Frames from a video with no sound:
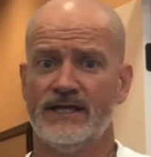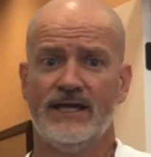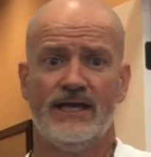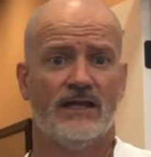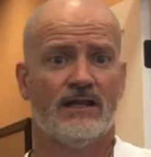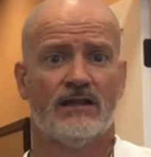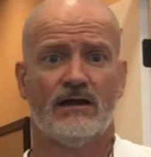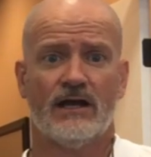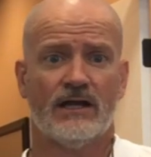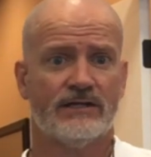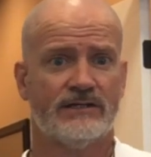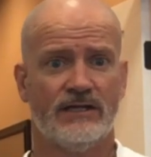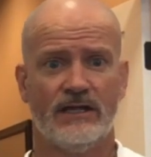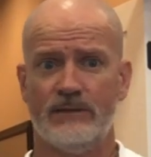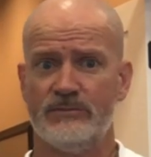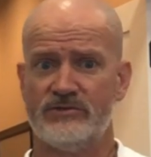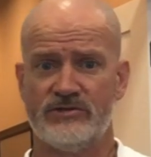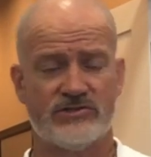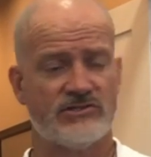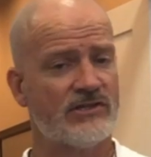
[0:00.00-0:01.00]
get locked
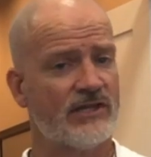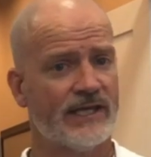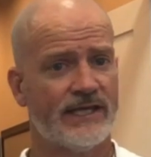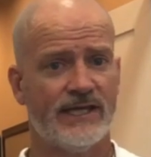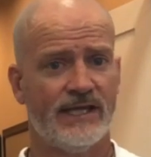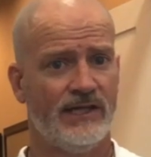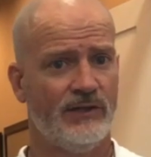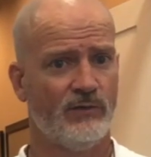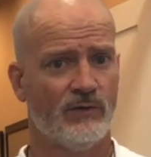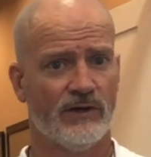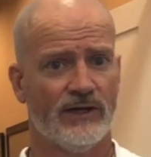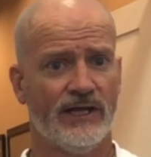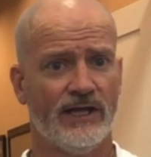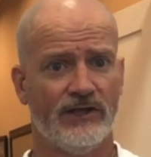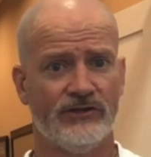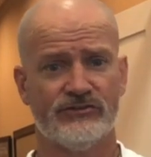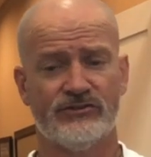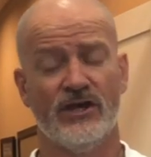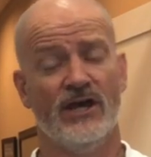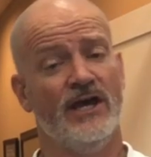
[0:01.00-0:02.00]
up just like anywhere
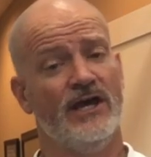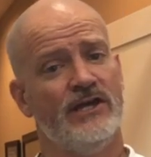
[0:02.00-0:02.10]
else.